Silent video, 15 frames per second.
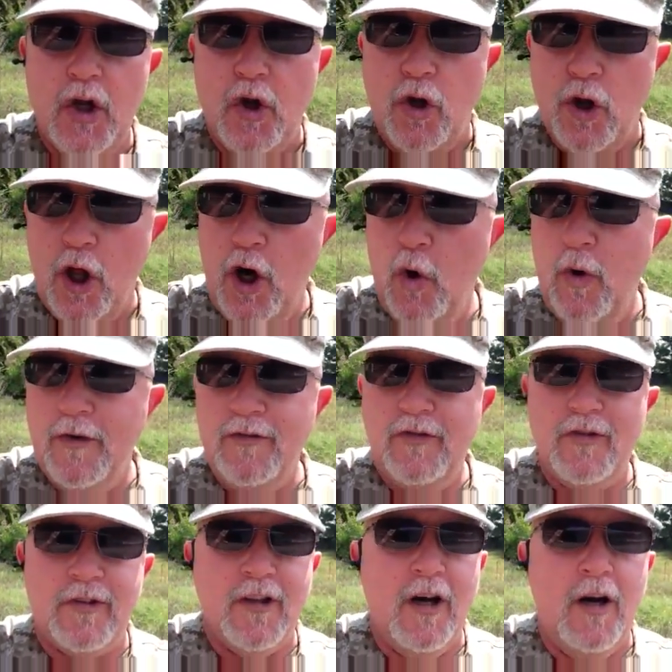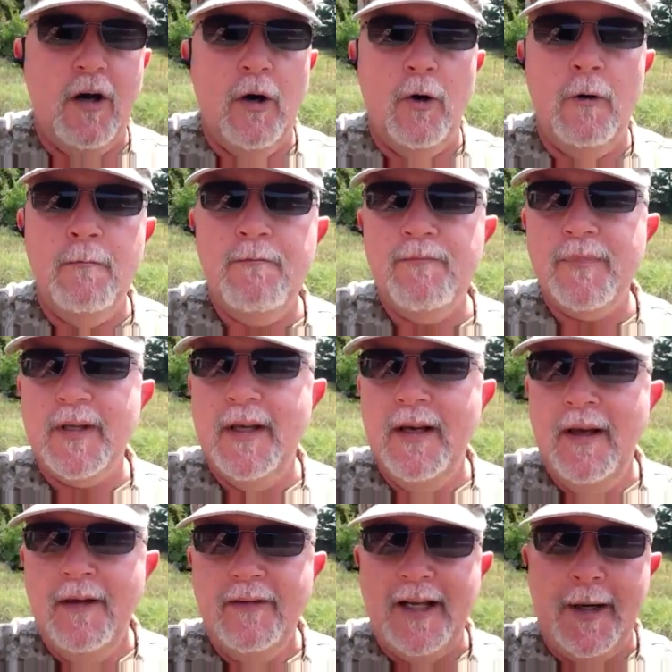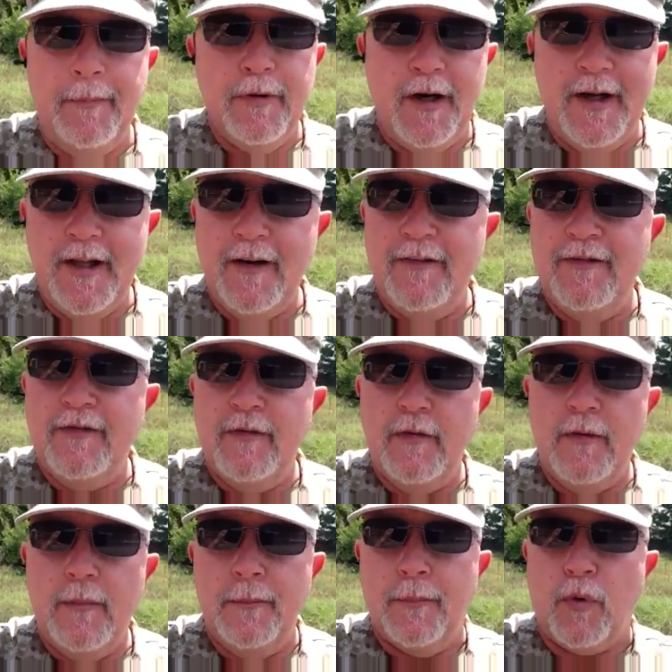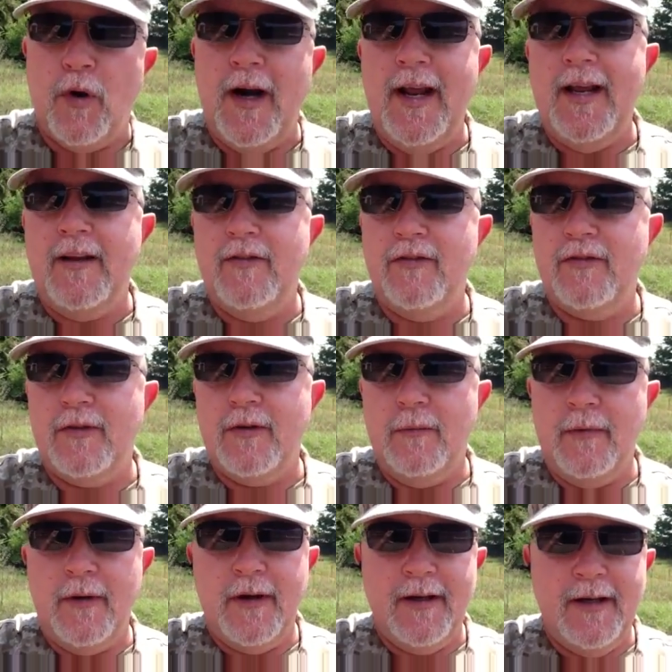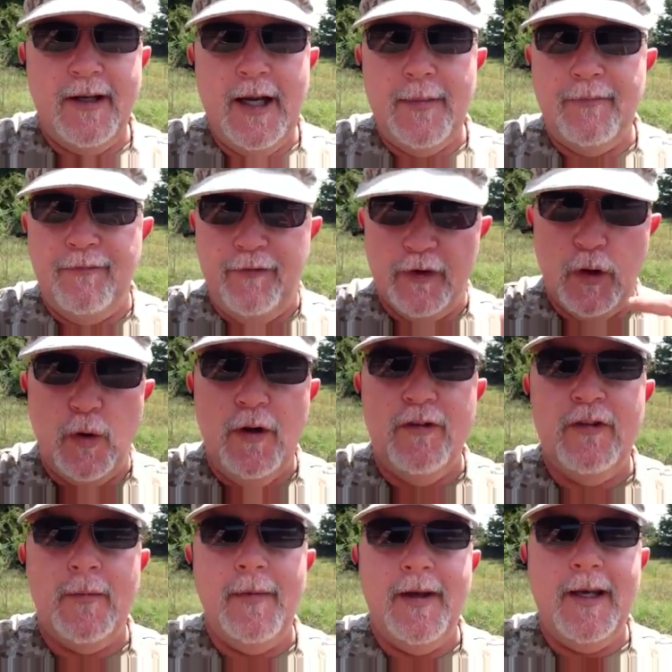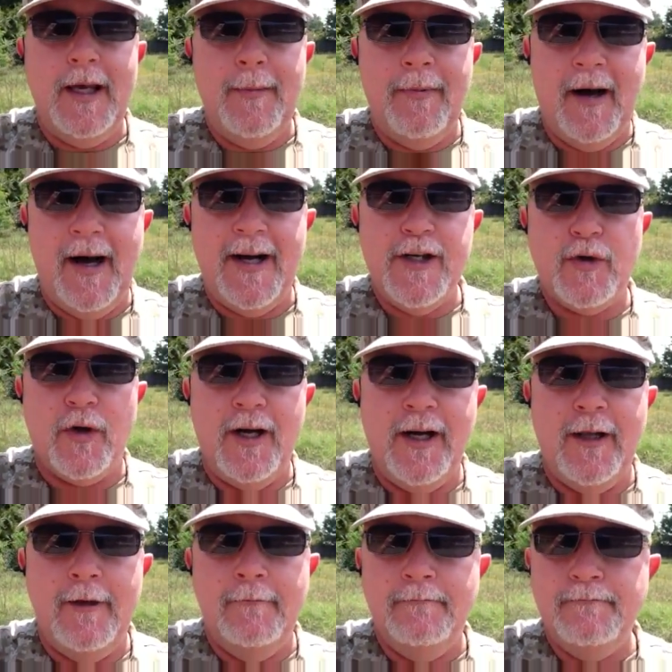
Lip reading: low and slow, take plenty of breaks, keep fluids in me, keep hydrated.